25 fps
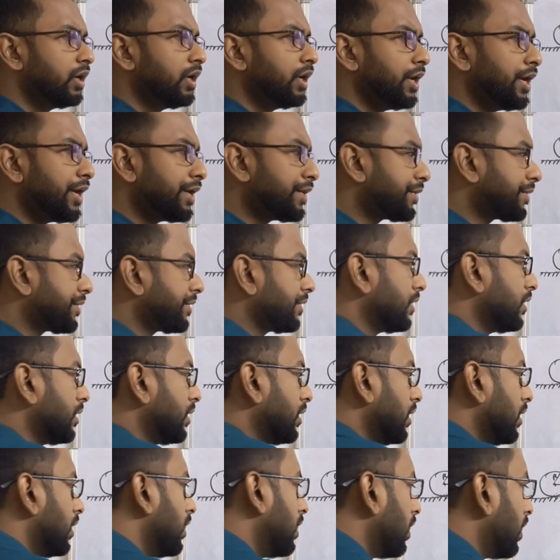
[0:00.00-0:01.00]
Its
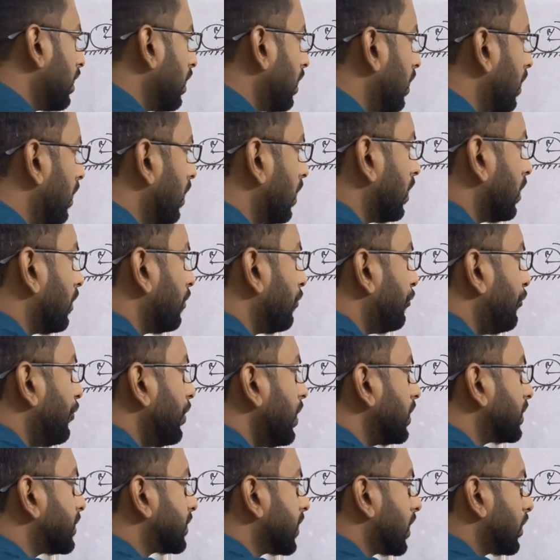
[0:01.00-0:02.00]

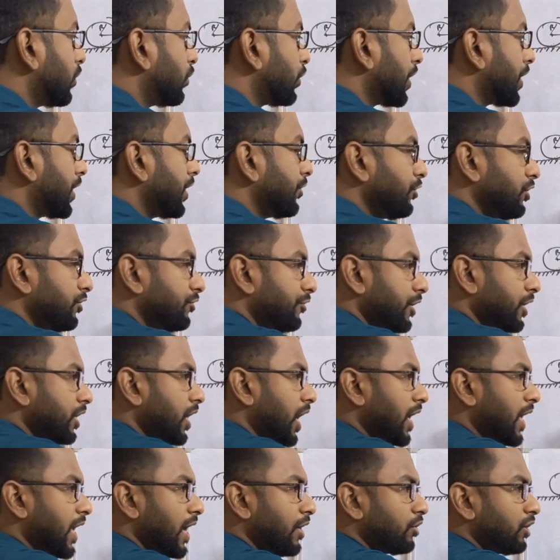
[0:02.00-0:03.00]
wheels are rotating with very
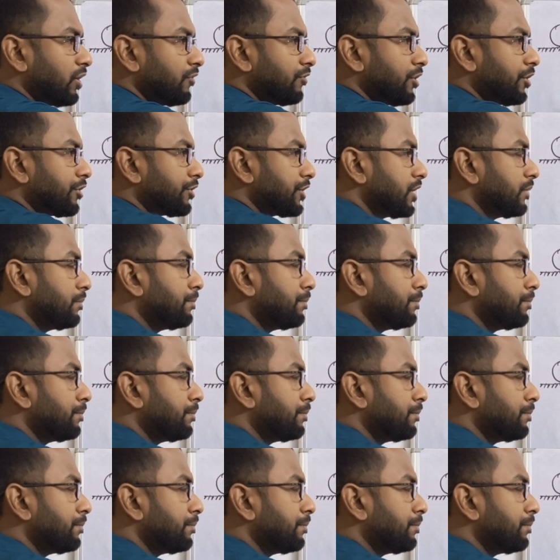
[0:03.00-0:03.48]
high angular velocity,